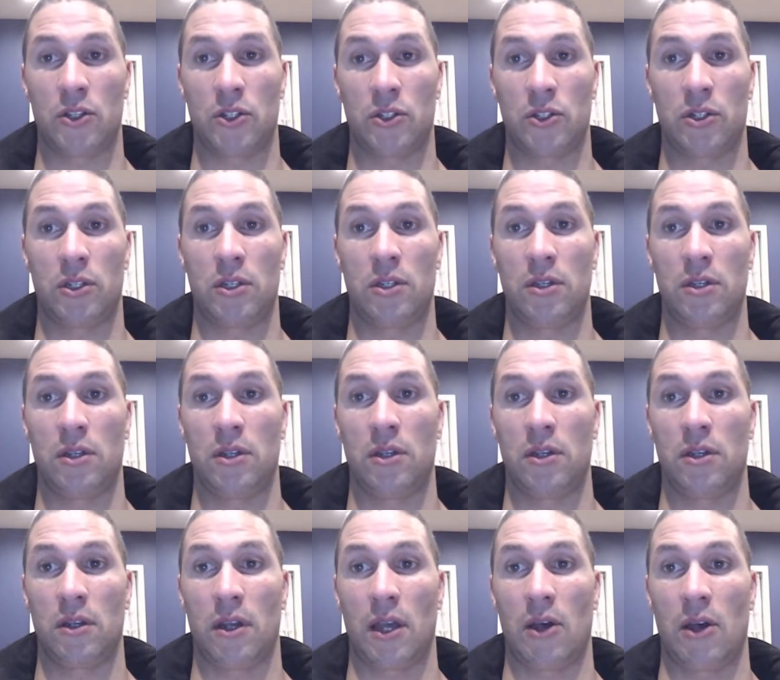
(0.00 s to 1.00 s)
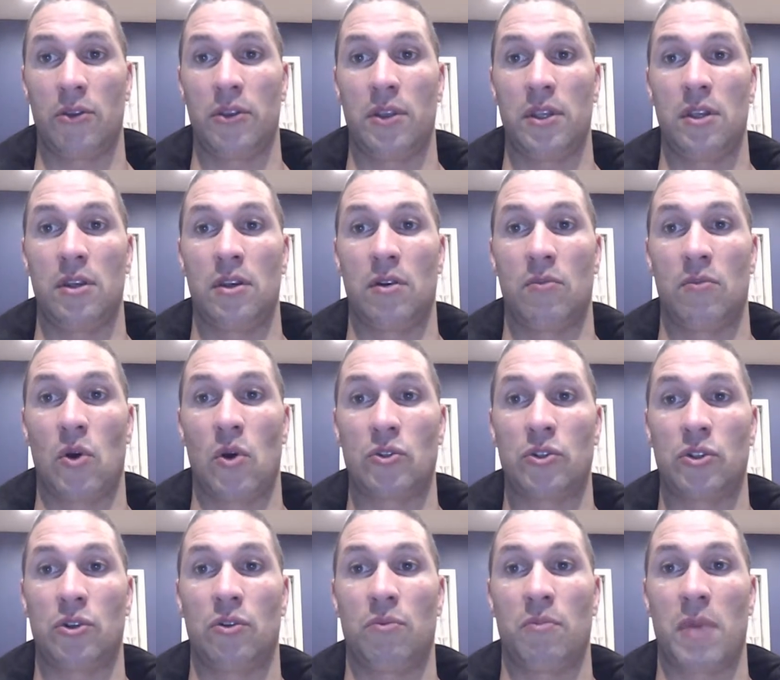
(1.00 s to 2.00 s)
good, healthy
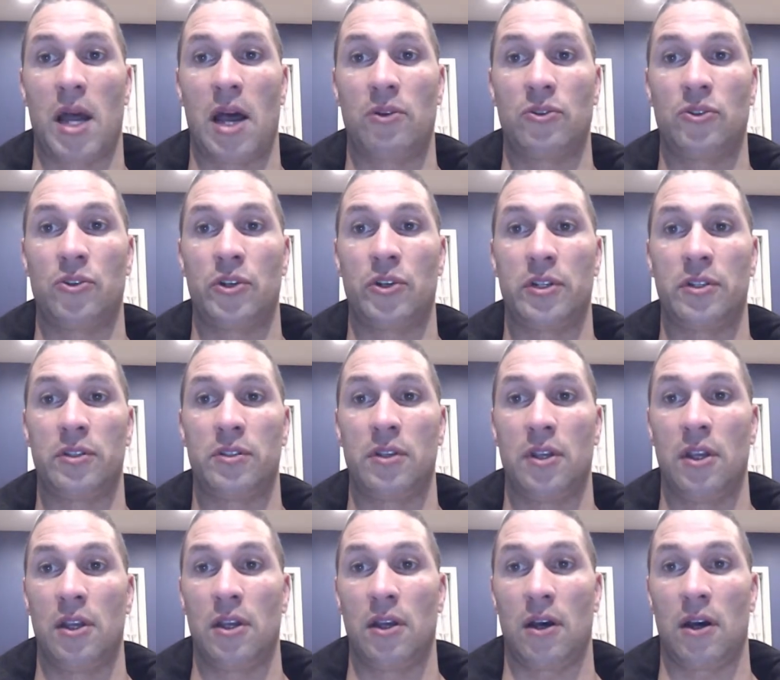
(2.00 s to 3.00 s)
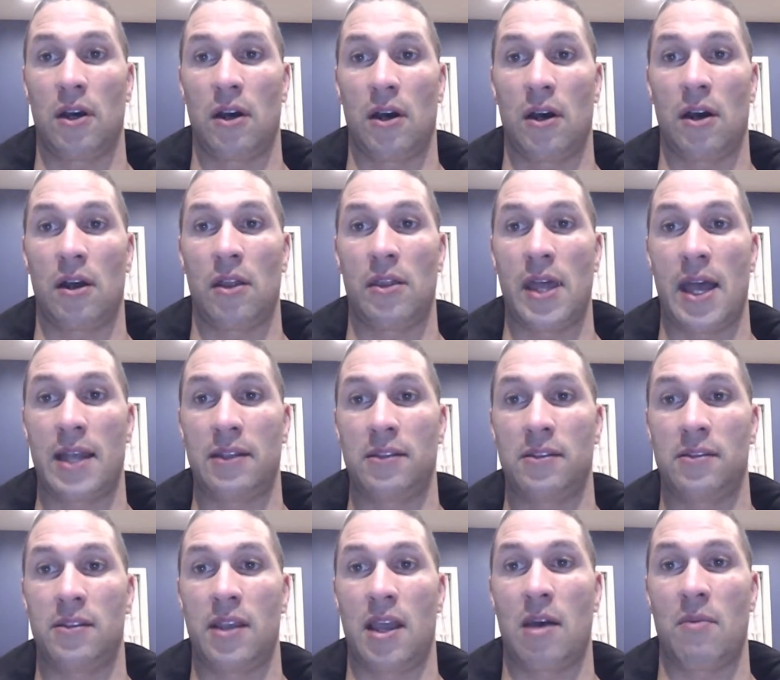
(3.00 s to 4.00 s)
emotional boundaries that
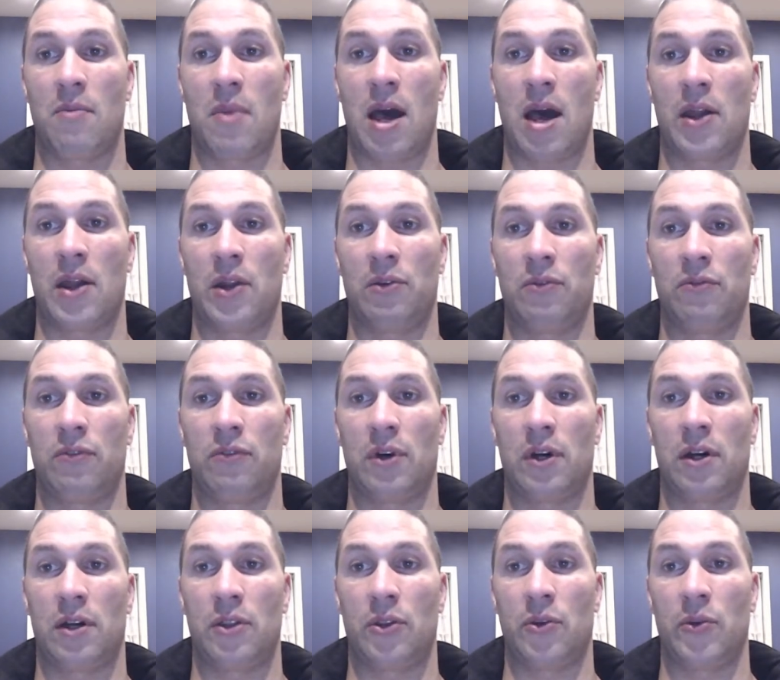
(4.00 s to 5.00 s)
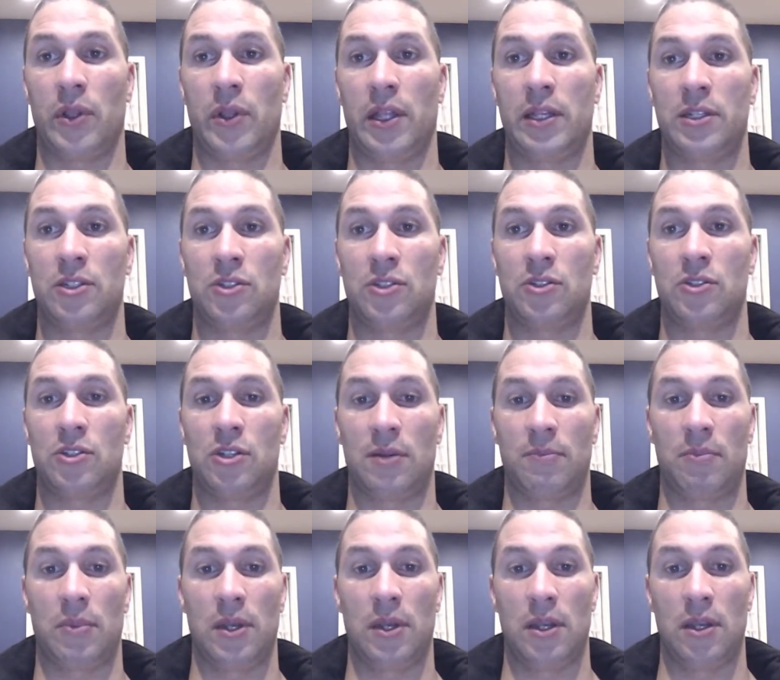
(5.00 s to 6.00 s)
stem out of the
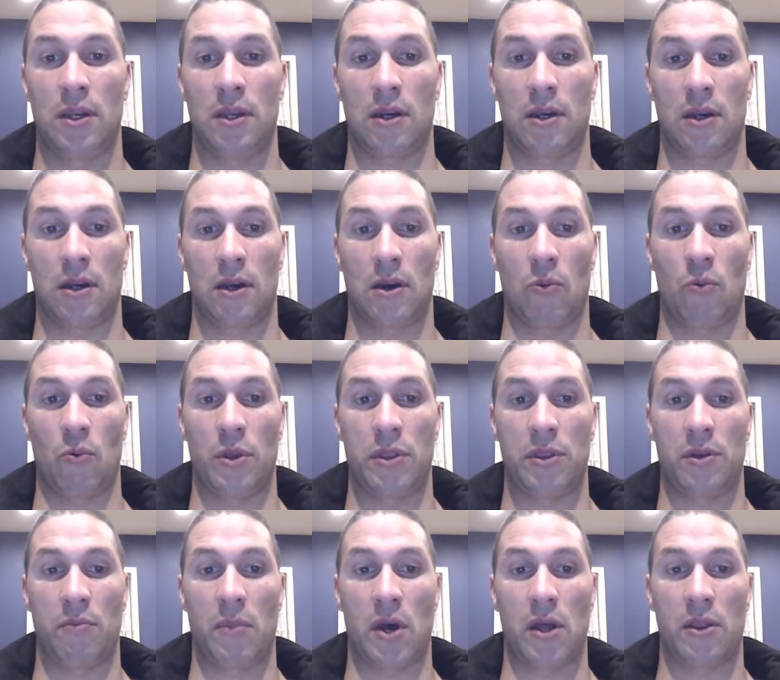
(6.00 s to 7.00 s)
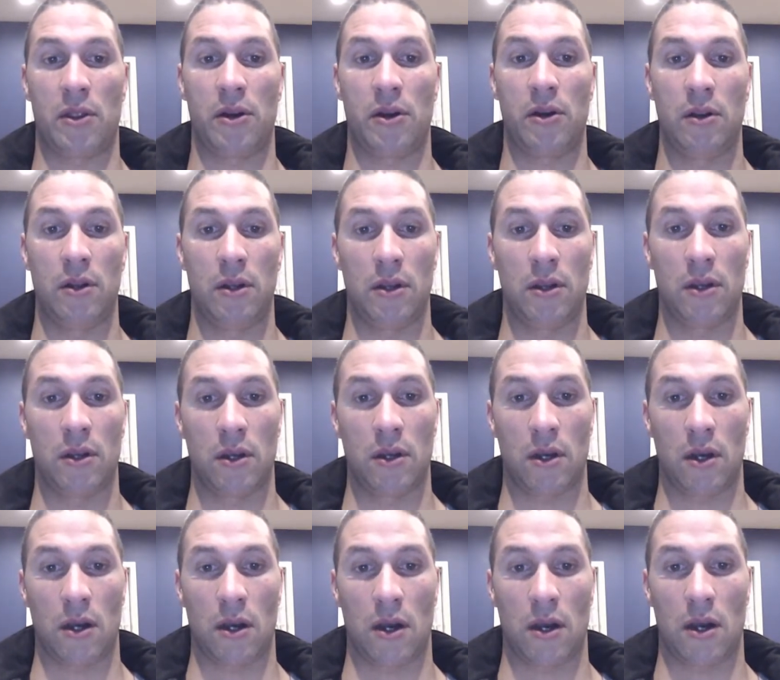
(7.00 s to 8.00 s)
relationship with their mother.
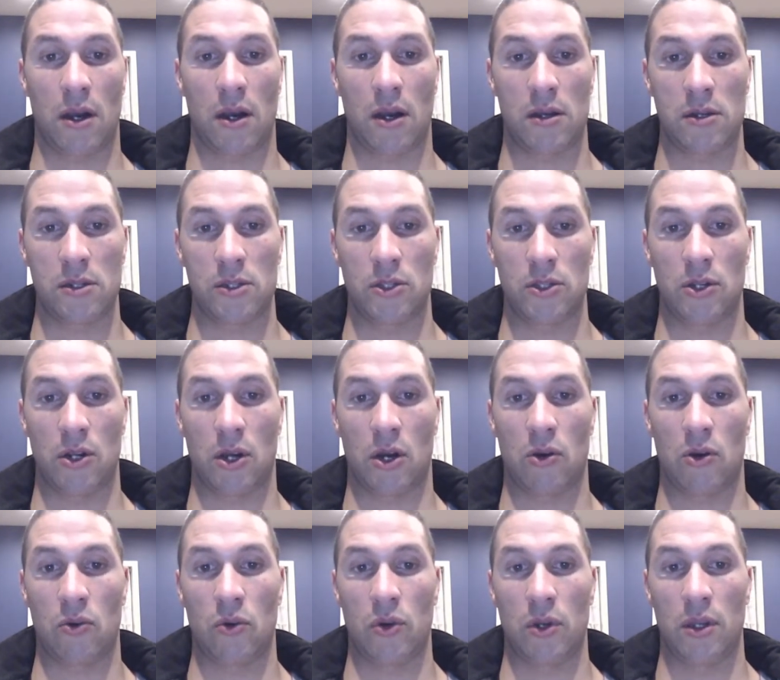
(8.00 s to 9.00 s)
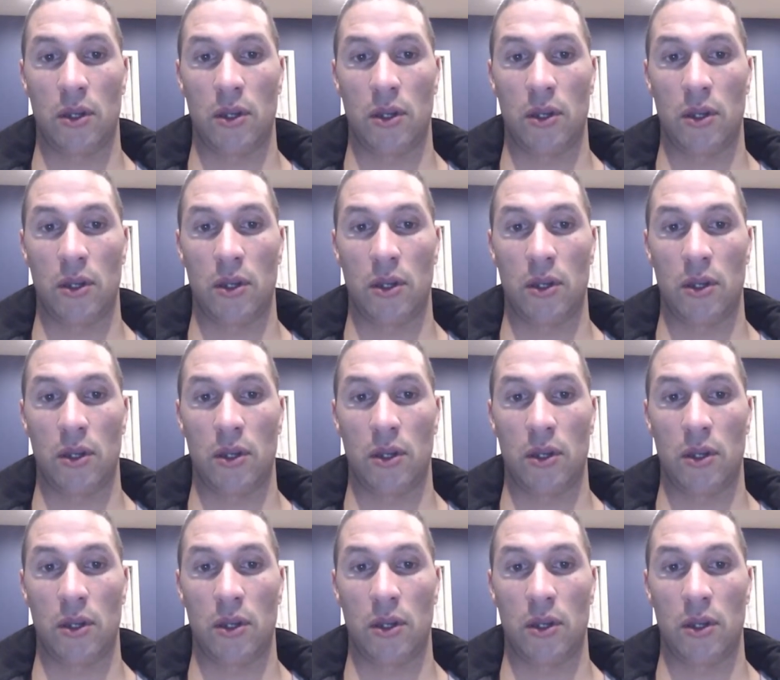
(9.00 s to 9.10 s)
You know,